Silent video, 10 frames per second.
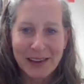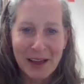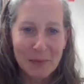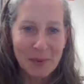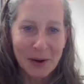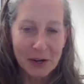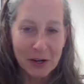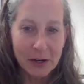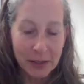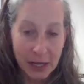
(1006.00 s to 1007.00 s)
help, are
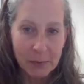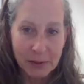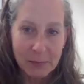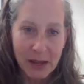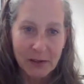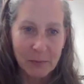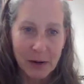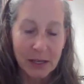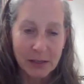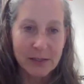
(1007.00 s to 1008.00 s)
currently helping pay for
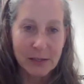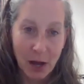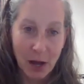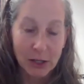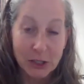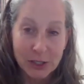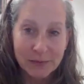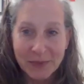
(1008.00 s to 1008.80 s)
my kids' college.